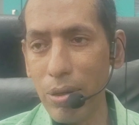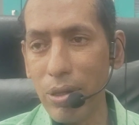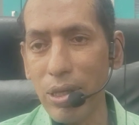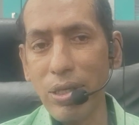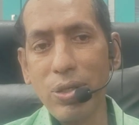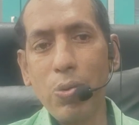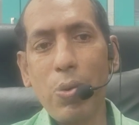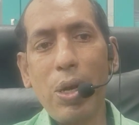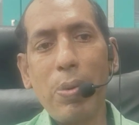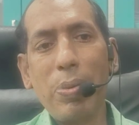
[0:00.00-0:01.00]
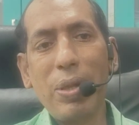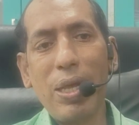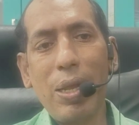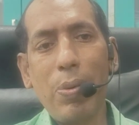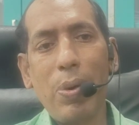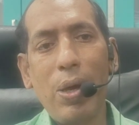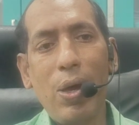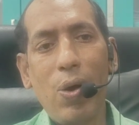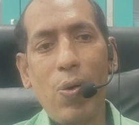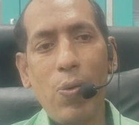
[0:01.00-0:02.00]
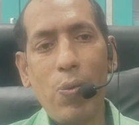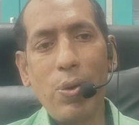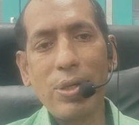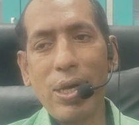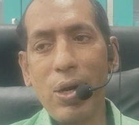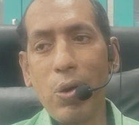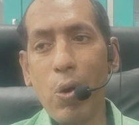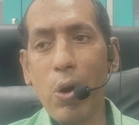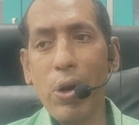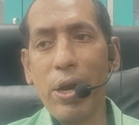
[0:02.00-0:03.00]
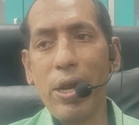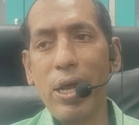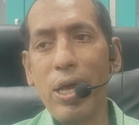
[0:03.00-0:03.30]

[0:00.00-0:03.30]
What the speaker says: This is the only epithelium which can tolerate